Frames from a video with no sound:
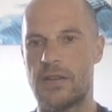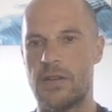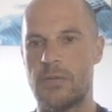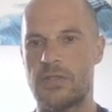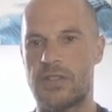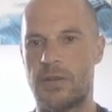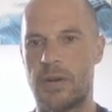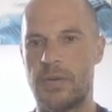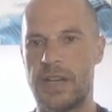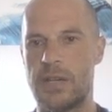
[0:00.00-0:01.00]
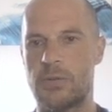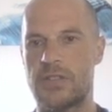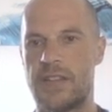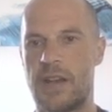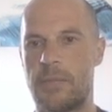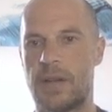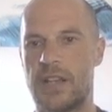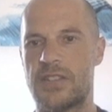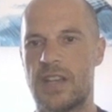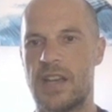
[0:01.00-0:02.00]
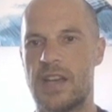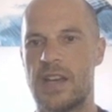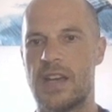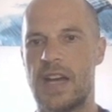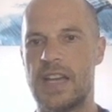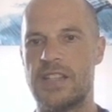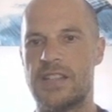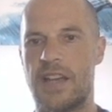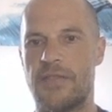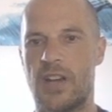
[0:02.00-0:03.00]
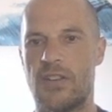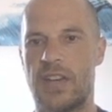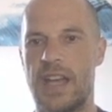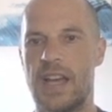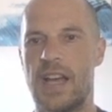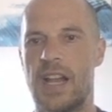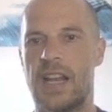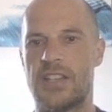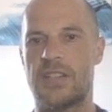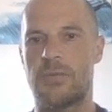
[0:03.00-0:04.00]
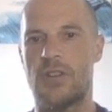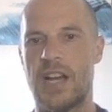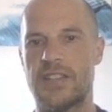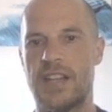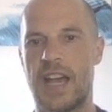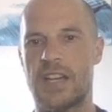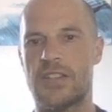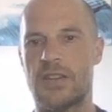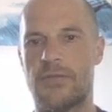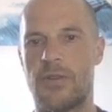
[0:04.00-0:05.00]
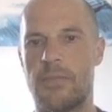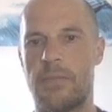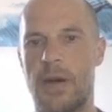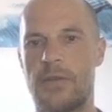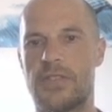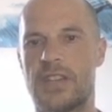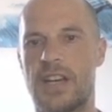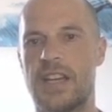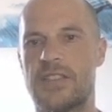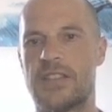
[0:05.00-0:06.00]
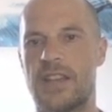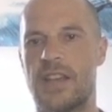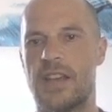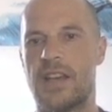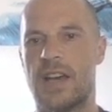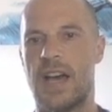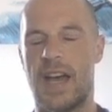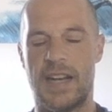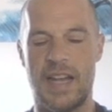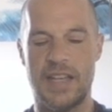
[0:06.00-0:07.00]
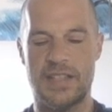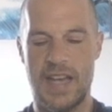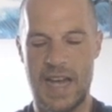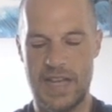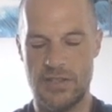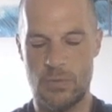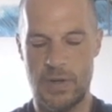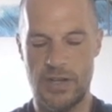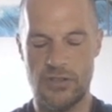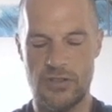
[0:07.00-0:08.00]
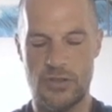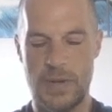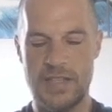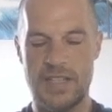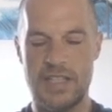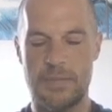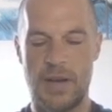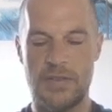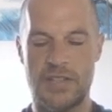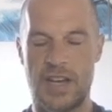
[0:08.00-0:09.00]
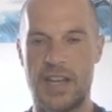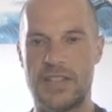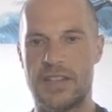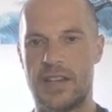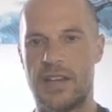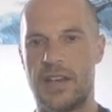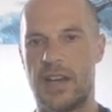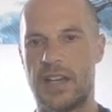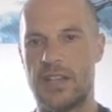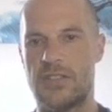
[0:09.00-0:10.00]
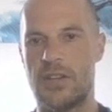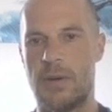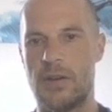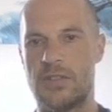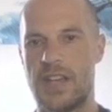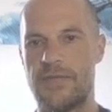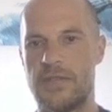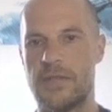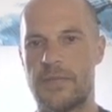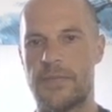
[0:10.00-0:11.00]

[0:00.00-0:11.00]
Oops, don't know why I put an equal sign there, plus 87. Okay, let's subtract an x from both sides, and let's add 120 to both sides. I get 207.